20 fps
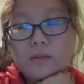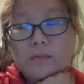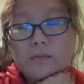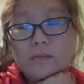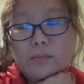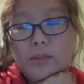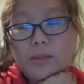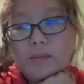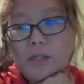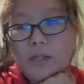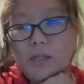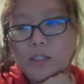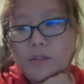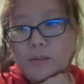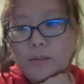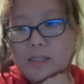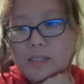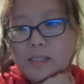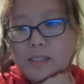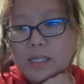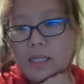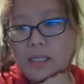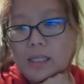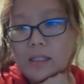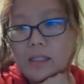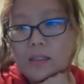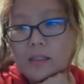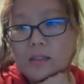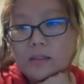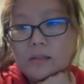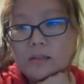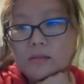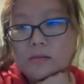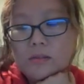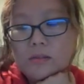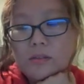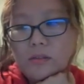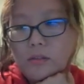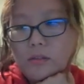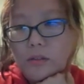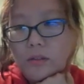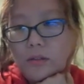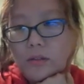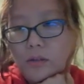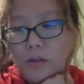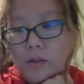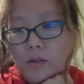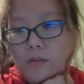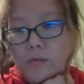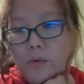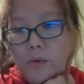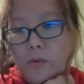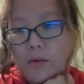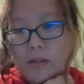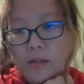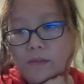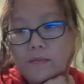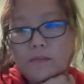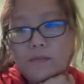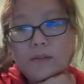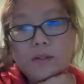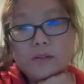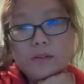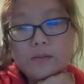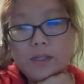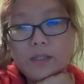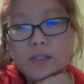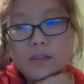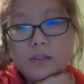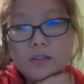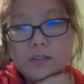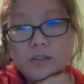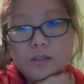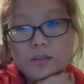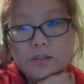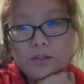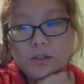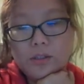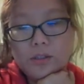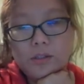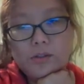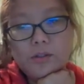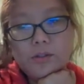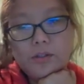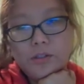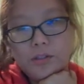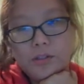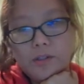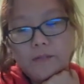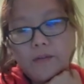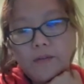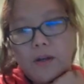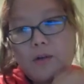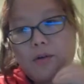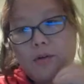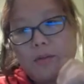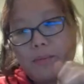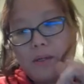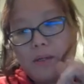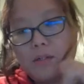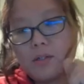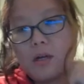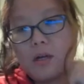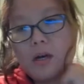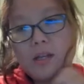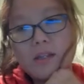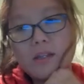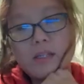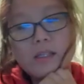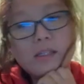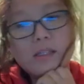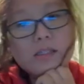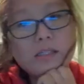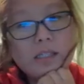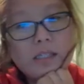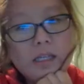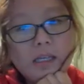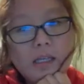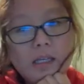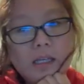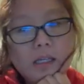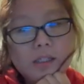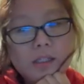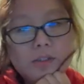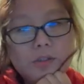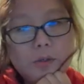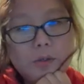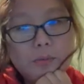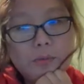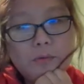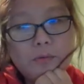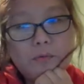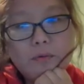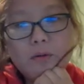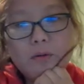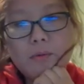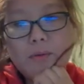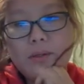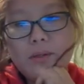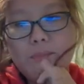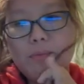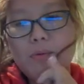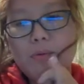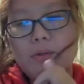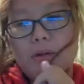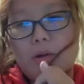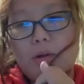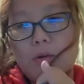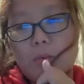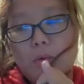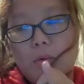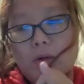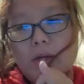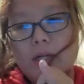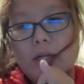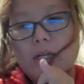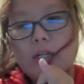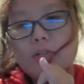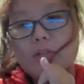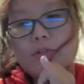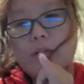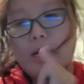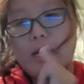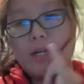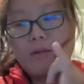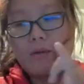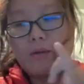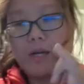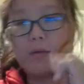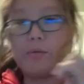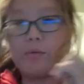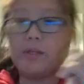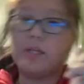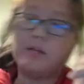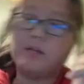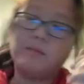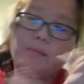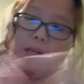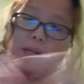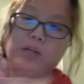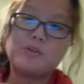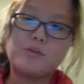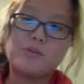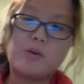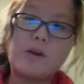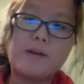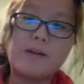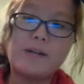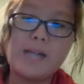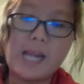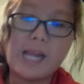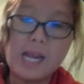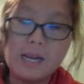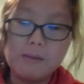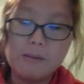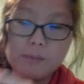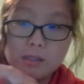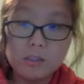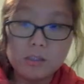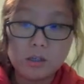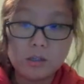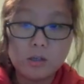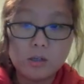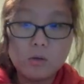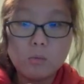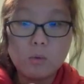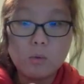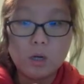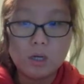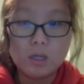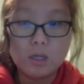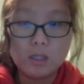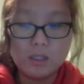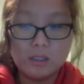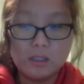pretty much my second, third, fourth, and fifth graders, you should have already been taught this. So before we put our work in a drying rack, we need to make sure our name is on our work.